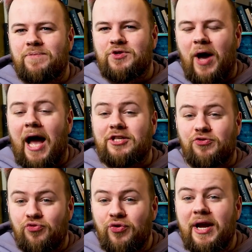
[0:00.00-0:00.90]
So I had to
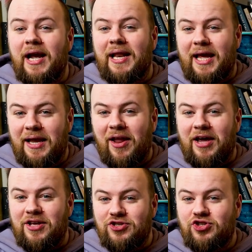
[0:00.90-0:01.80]
really
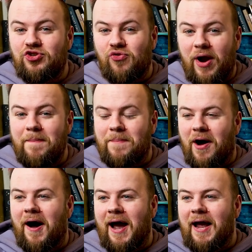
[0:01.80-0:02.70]
like scrape
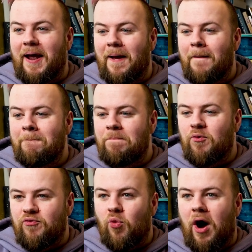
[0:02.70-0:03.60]
by
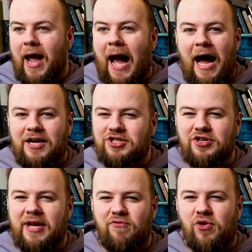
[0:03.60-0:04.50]
with what I had.
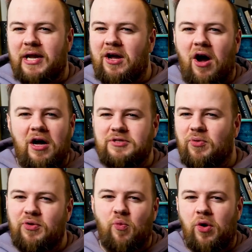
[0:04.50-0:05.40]
Could never really cast
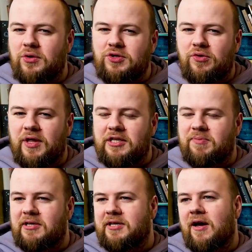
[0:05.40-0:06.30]
more than 1 or 2 things
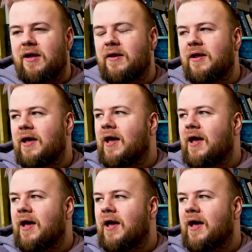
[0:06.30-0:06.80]
per turn.